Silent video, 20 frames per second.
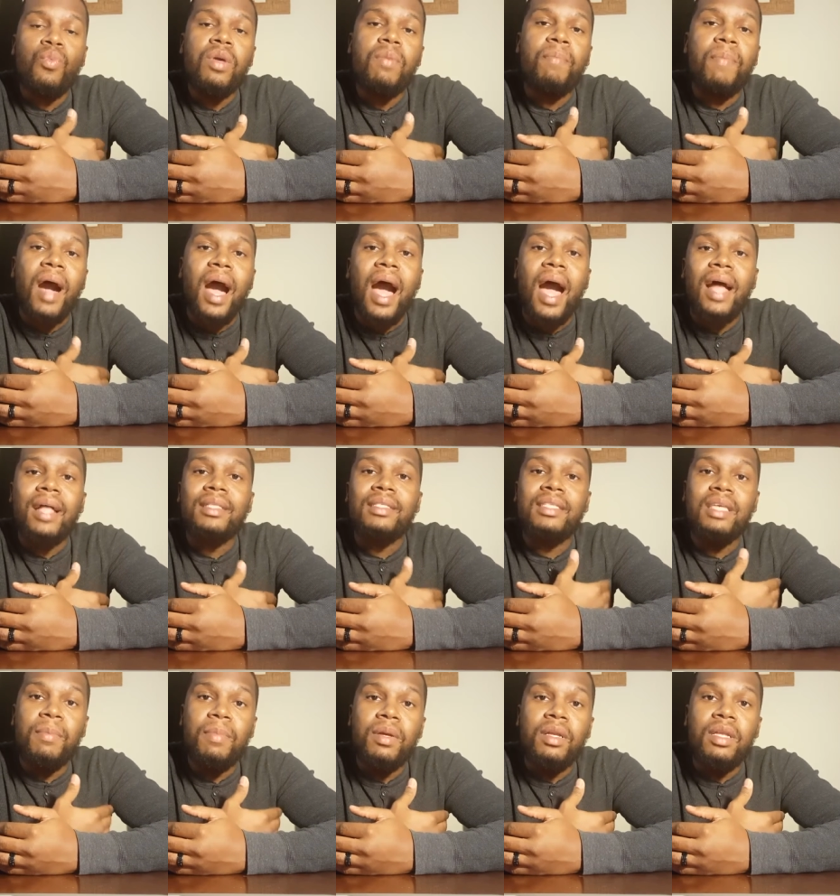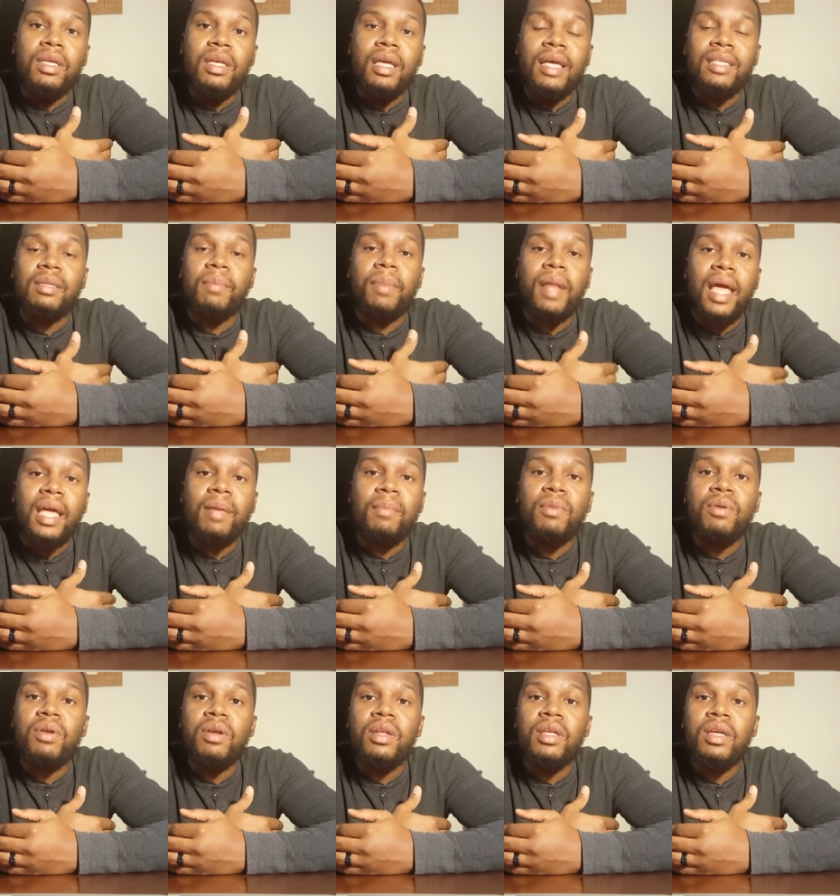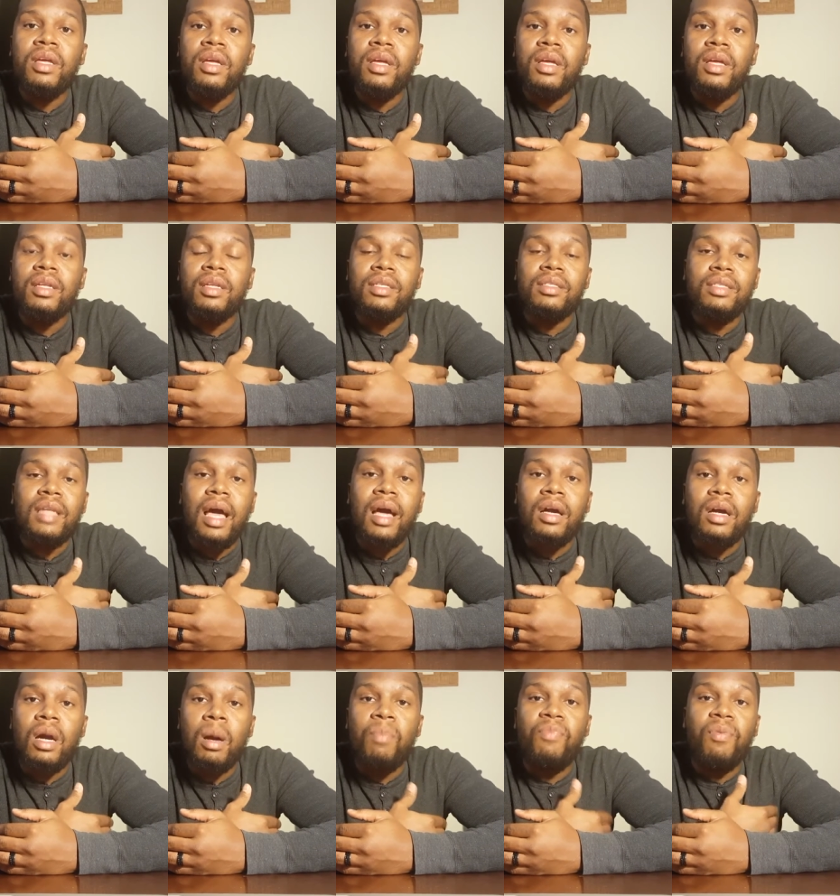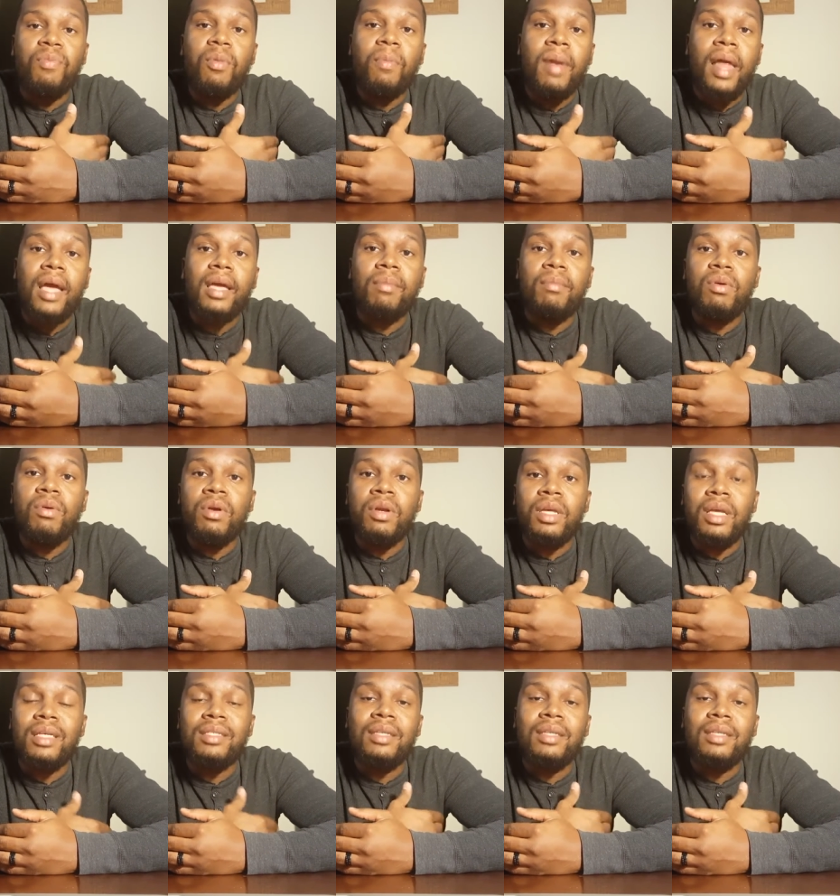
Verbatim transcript: we buy typically as a black community does not come from the black community.